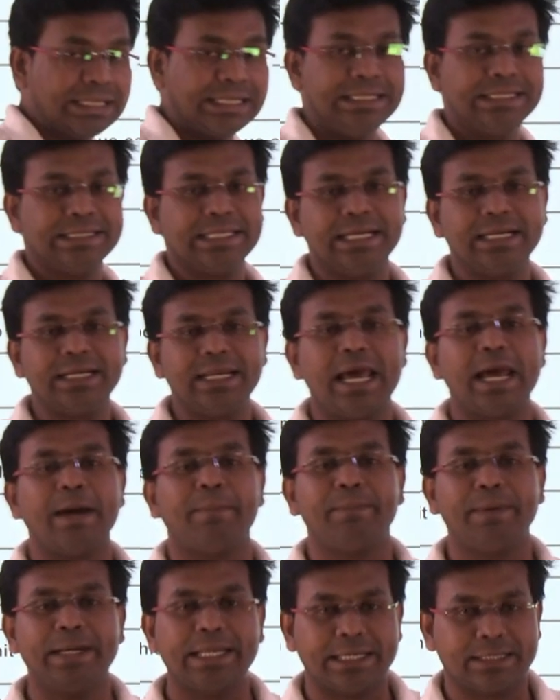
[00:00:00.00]
recent
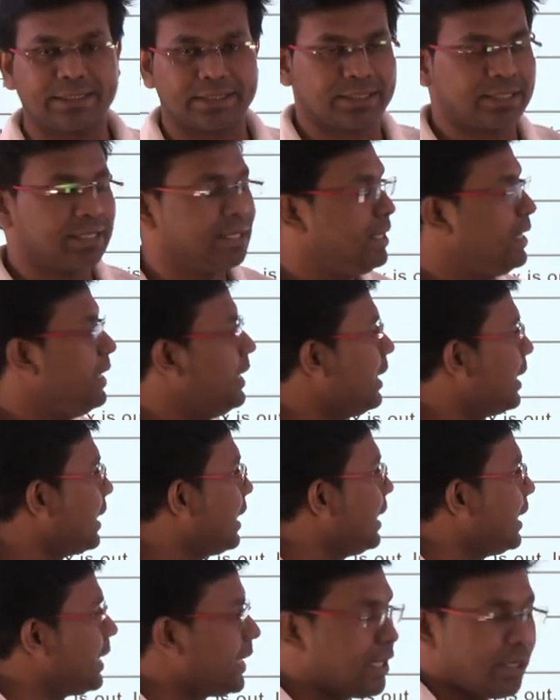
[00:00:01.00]
happenings
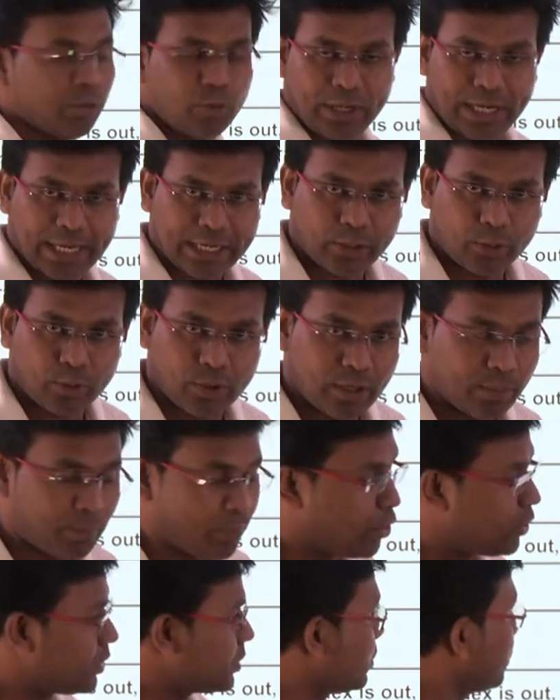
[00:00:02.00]
related to electoral
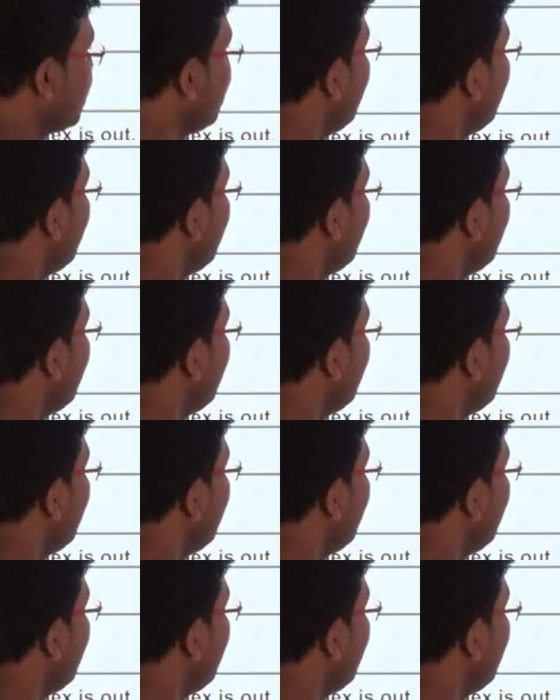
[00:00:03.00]
bonds.